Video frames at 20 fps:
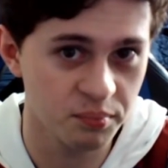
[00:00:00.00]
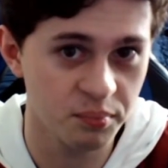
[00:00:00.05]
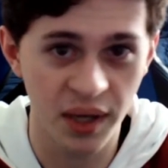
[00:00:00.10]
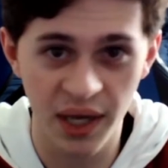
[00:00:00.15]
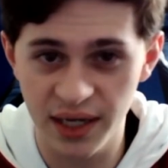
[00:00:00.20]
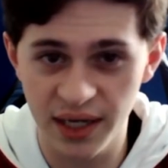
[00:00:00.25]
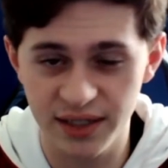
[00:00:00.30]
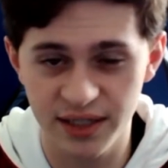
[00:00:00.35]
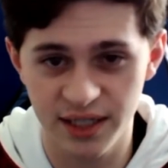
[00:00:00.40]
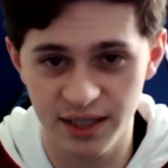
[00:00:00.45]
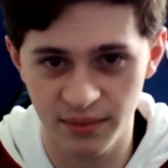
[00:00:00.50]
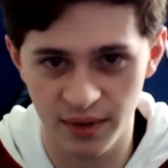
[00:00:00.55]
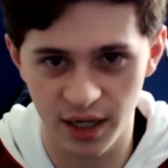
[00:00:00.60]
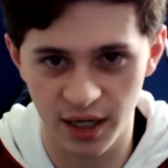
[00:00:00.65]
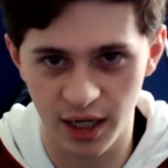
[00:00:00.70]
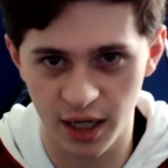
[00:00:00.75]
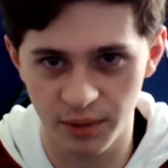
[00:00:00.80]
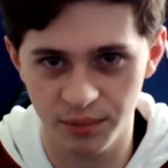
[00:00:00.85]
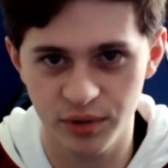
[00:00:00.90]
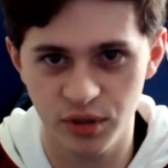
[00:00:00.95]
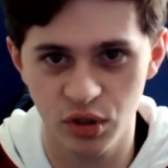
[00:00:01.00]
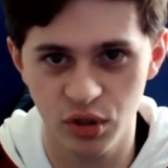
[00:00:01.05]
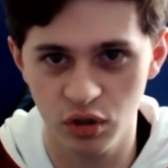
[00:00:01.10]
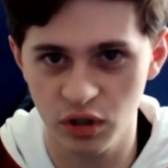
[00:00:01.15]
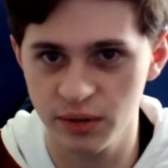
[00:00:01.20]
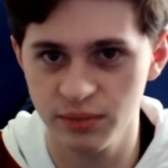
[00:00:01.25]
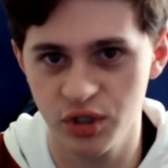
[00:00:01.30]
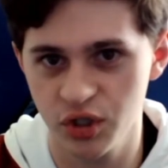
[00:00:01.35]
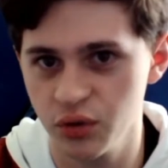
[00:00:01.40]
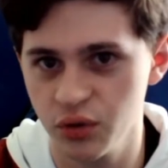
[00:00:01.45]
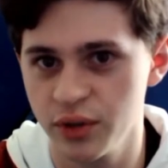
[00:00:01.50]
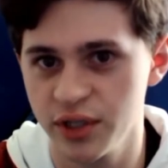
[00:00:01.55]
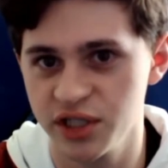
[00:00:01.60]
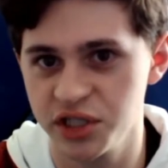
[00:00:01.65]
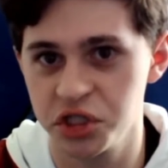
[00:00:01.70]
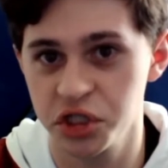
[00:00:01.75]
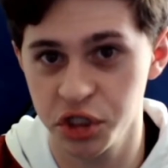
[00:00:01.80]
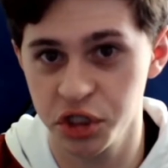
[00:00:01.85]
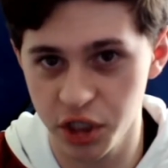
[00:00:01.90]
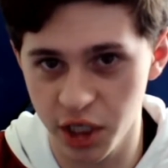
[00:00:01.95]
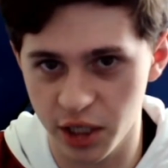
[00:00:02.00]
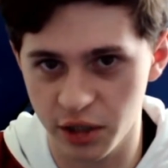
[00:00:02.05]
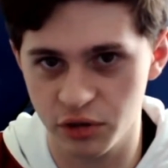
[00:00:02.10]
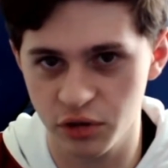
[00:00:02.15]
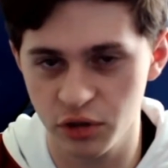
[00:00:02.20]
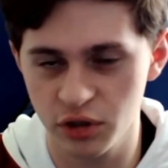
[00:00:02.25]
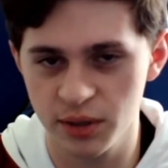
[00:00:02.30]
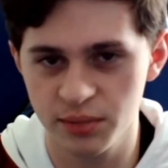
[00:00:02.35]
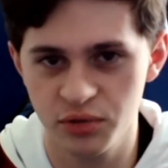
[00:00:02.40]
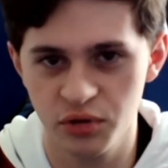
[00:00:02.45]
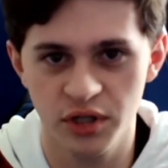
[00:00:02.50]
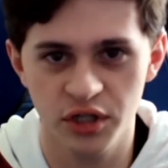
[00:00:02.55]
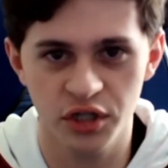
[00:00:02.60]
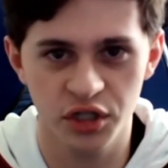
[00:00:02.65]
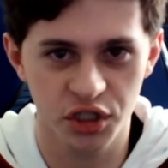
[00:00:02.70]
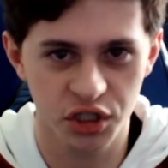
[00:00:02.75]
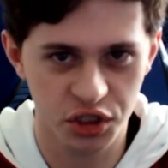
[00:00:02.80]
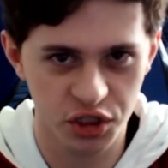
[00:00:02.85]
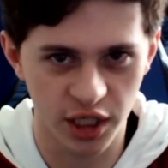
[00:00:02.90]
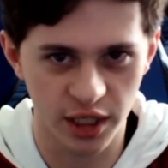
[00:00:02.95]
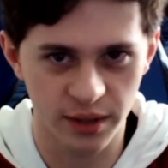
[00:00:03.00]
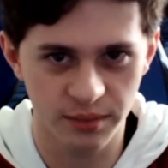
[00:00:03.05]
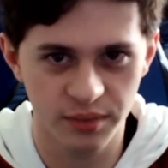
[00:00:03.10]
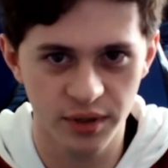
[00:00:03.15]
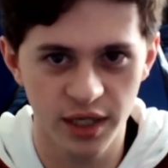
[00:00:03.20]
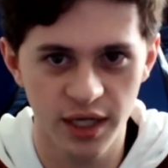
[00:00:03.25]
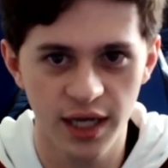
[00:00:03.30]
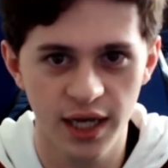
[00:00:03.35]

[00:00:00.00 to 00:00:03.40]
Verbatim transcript: picked him up, took him to his ship, took him to their ship,